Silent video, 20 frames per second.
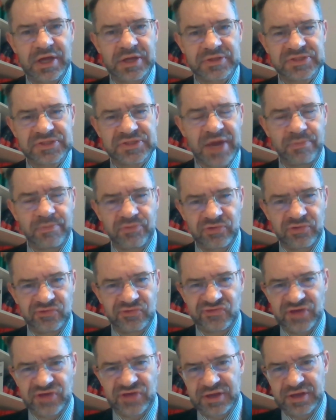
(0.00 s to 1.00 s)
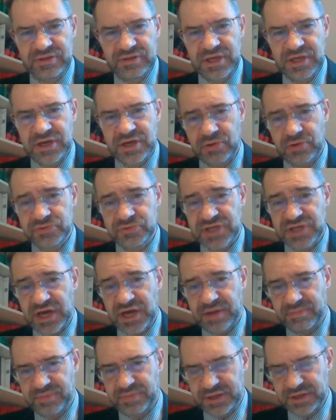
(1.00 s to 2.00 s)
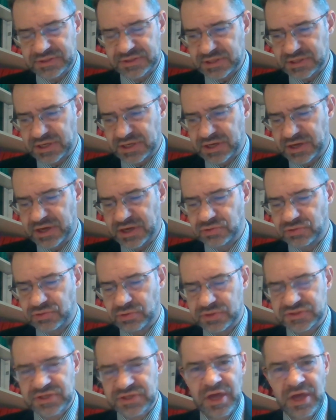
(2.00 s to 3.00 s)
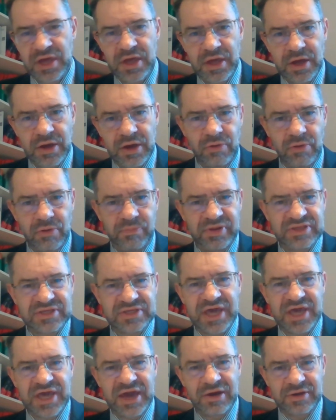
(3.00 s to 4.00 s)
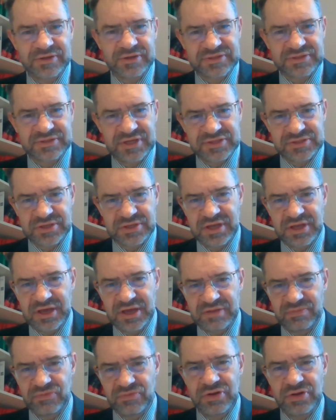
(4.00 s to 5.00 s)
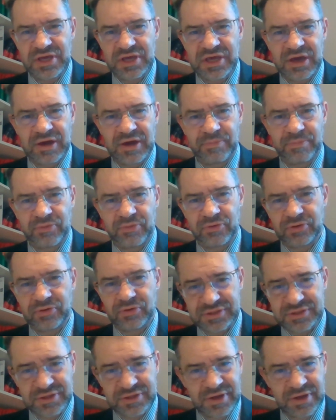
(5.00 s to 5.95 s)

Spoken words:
Cyprus and Nicosia, but it was complete chaos yesterday at Munich airport